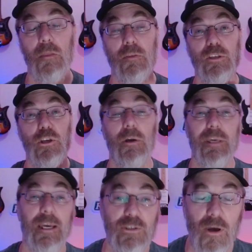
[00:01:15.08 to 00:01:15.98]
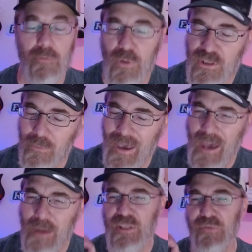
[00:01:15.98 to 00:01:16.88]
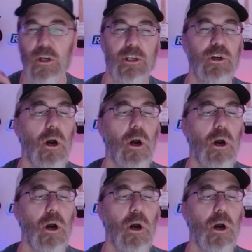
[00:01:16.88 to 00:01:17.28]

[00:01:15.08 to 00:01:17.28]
The song kicks off with some atmospheric guitar